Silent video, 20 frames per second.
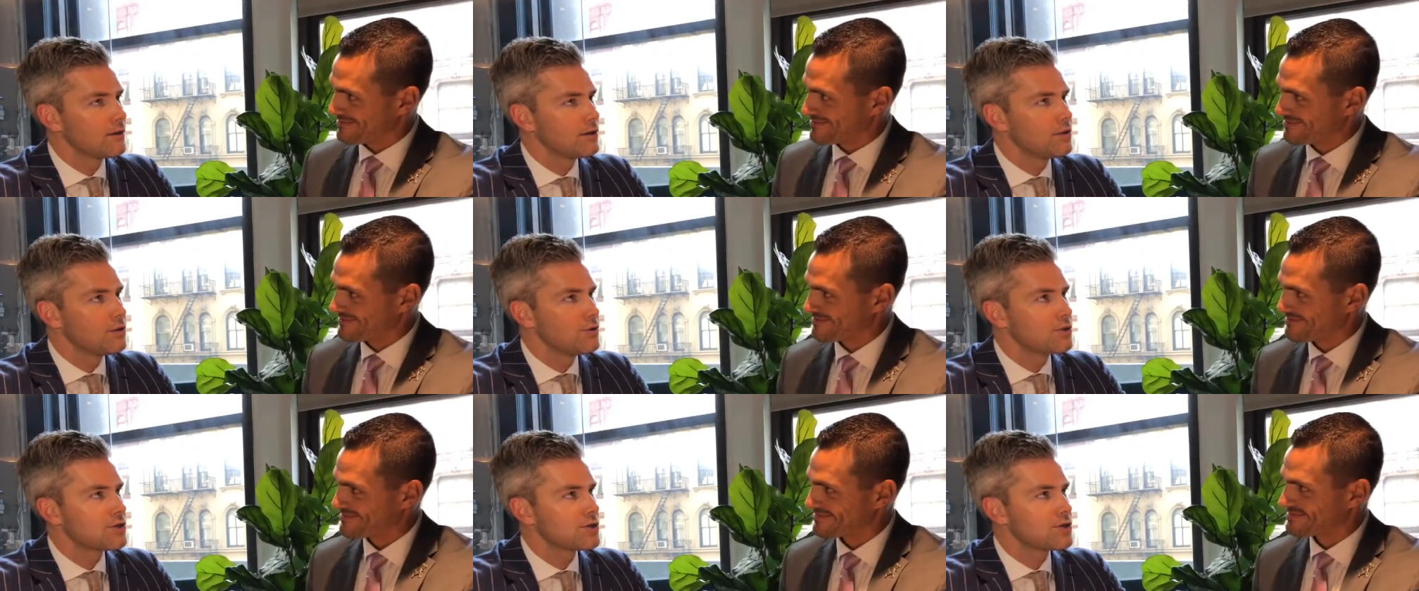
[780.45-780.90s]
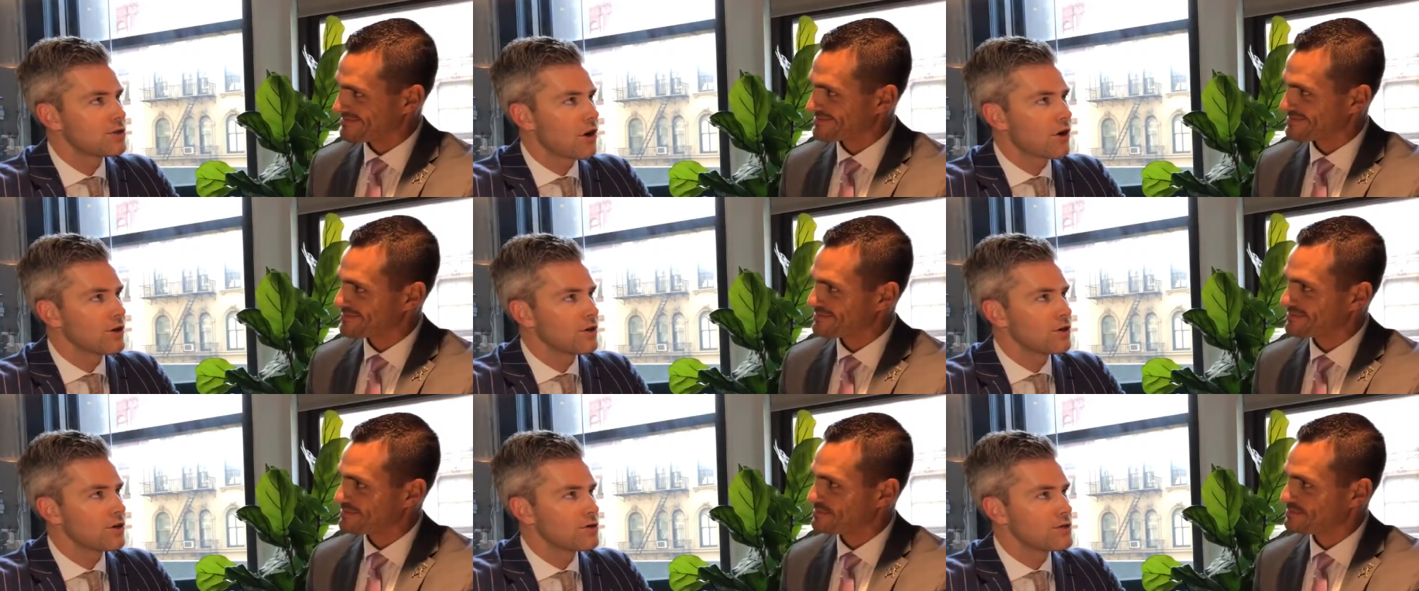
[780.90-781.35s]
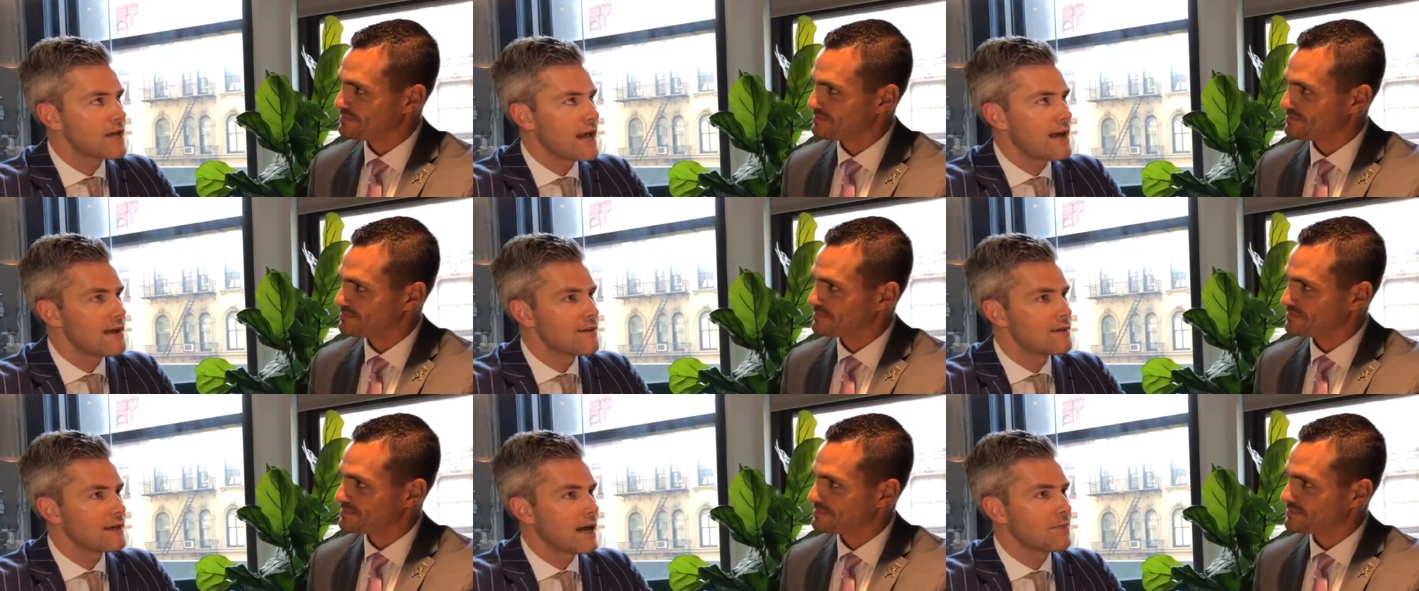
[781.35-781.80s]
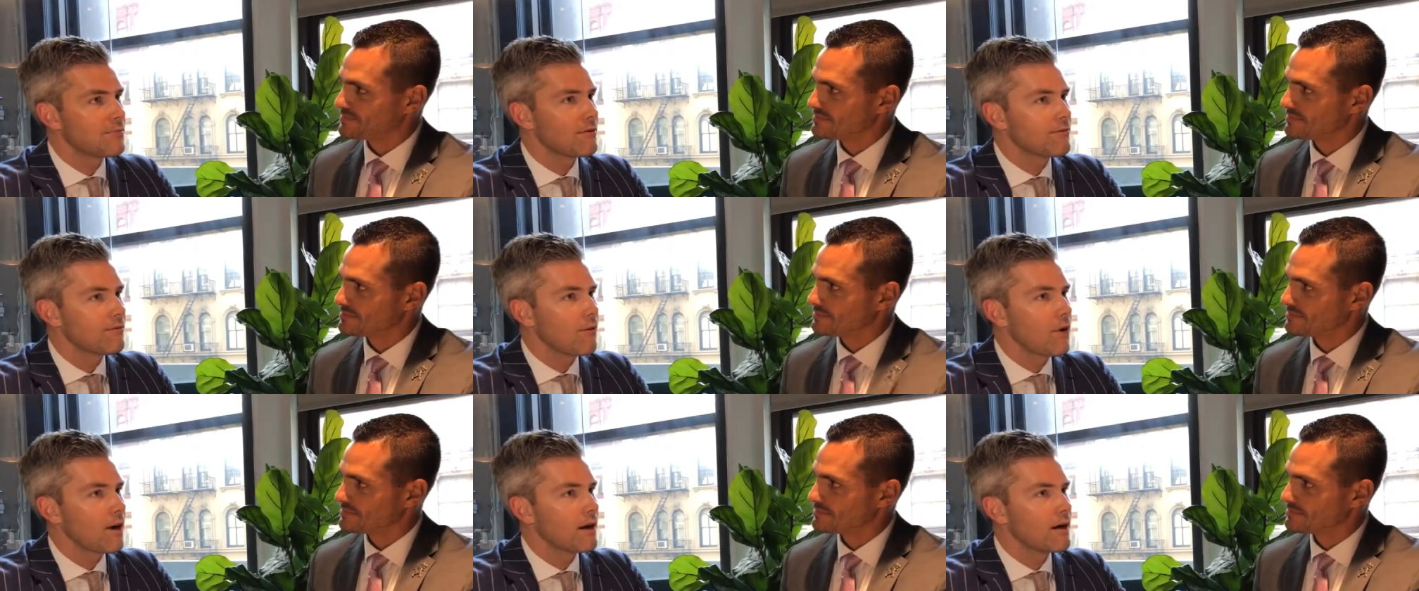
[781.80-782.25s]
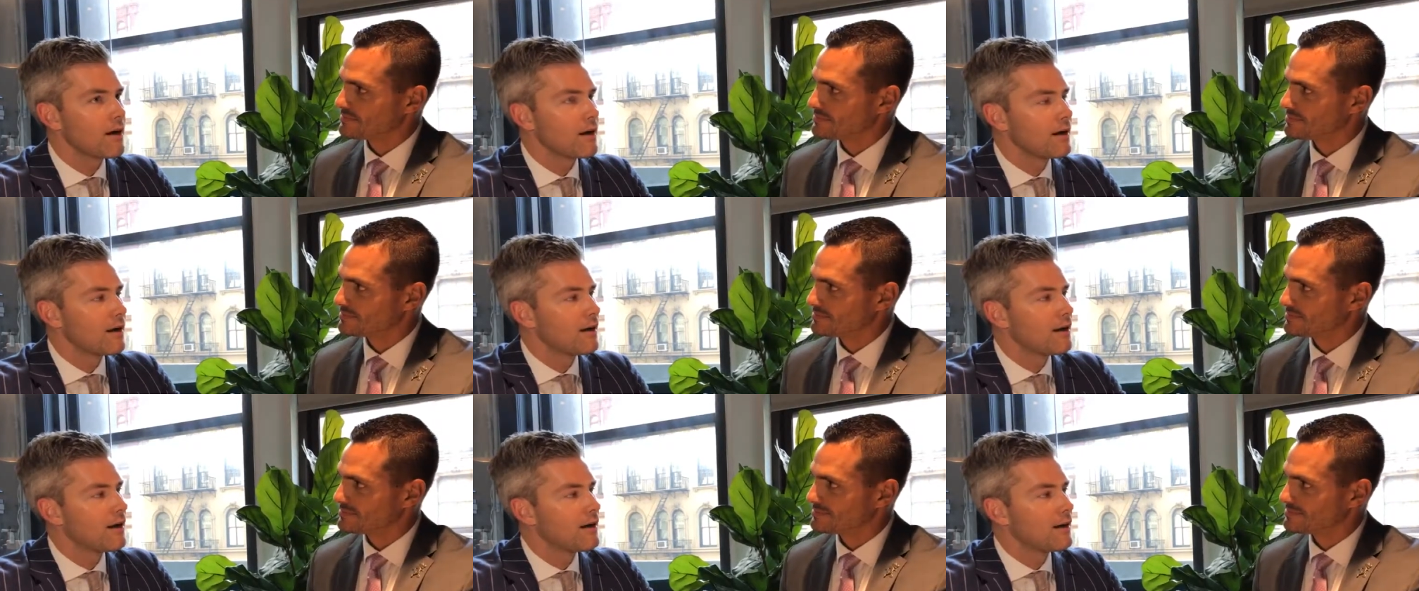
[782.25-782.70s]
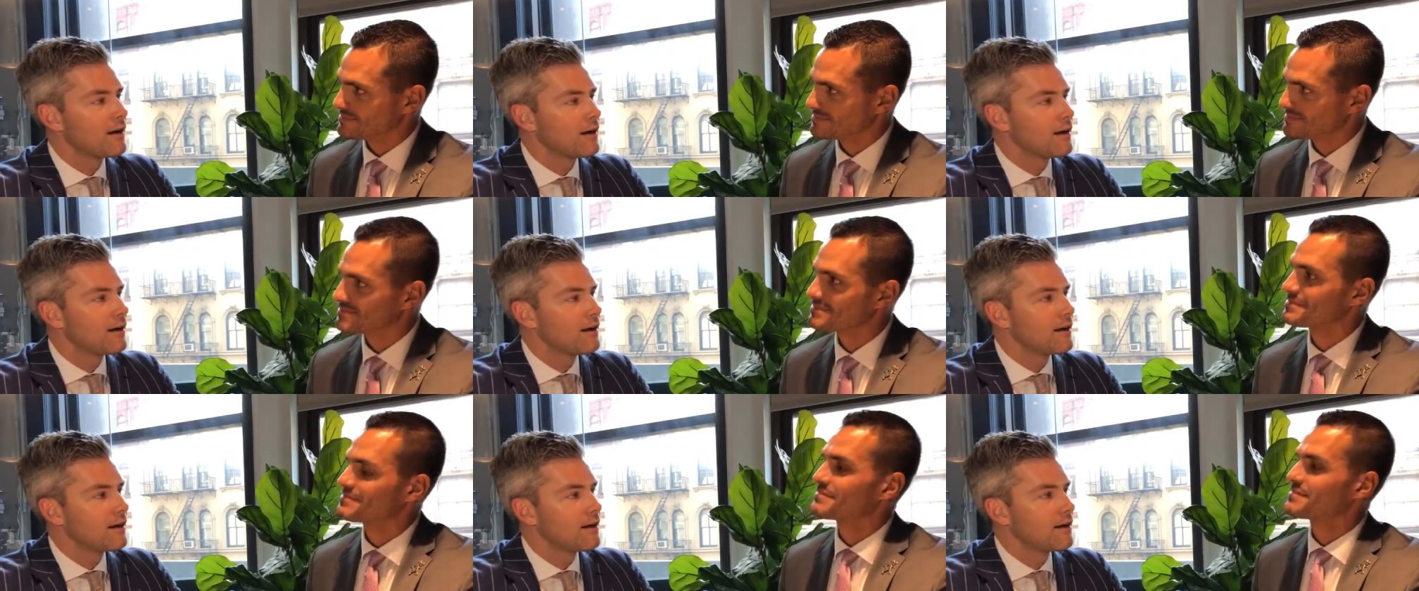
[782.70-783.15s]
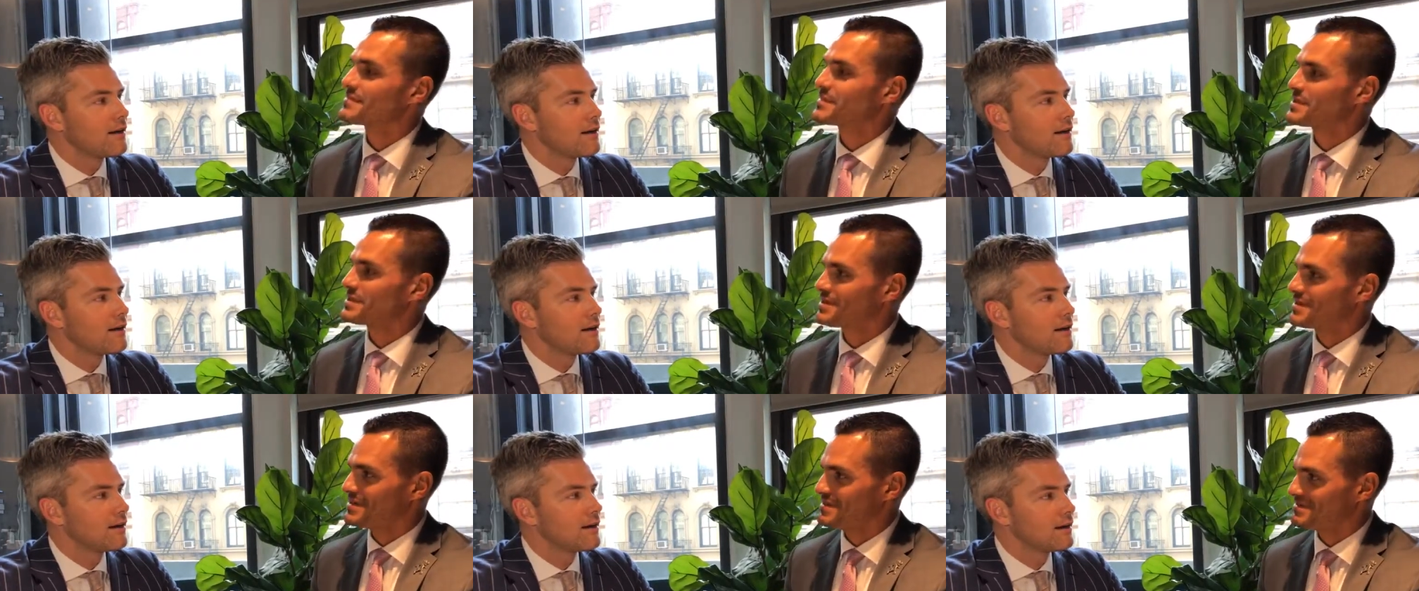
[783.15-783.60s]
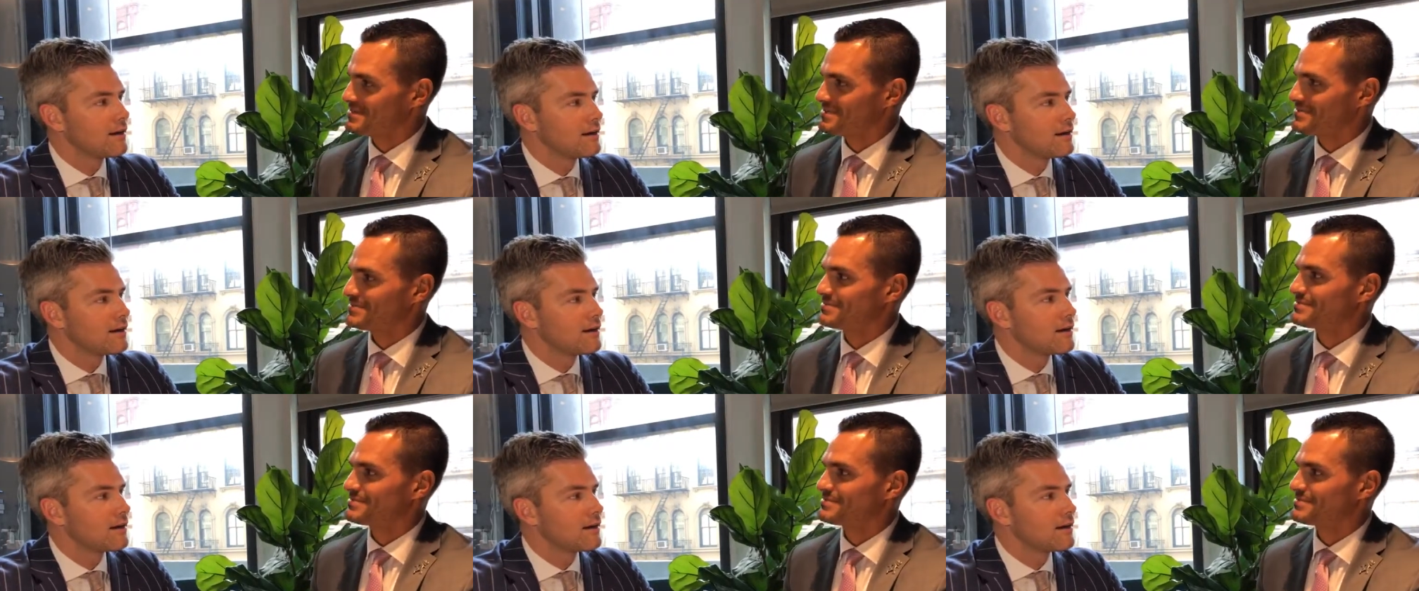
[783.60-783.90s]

Speaker 1: You start your day the night before. Okay.